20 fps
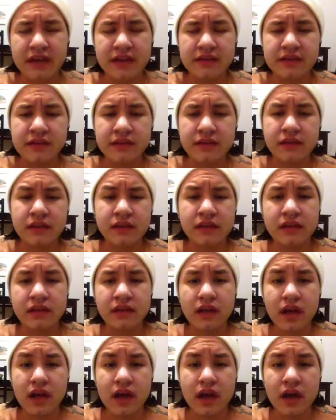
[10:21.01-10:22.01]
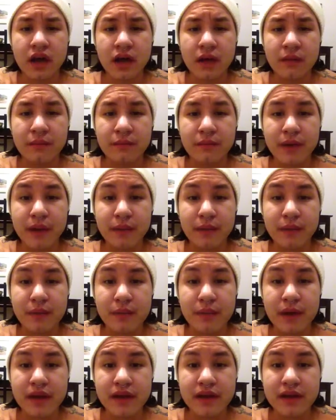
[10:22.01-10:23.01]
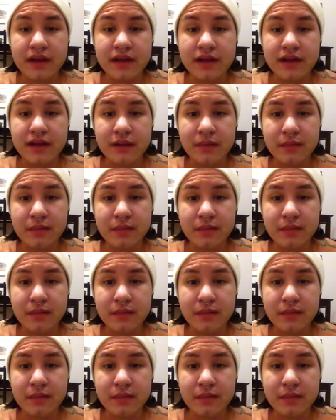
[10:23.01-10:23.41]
until I'm reminded.